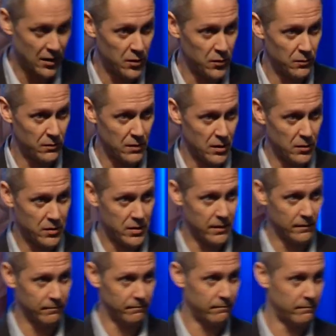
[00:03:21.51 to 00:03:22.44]
who
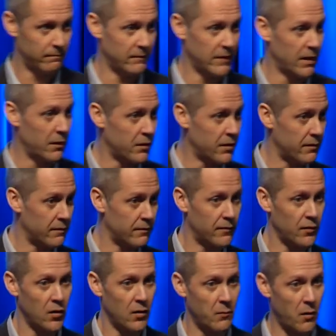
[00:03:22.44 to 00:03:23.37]
can
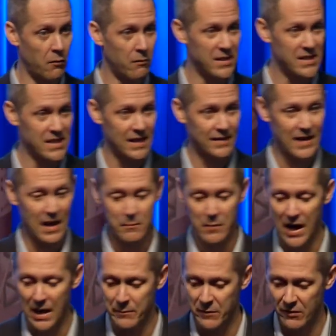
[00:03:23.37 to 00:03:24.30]
confirm or reject
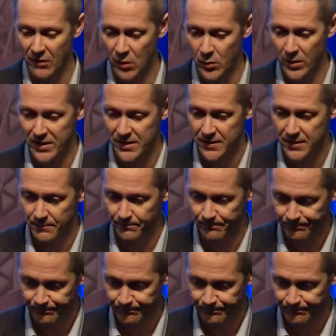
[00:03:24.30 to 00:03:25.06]
that payment request.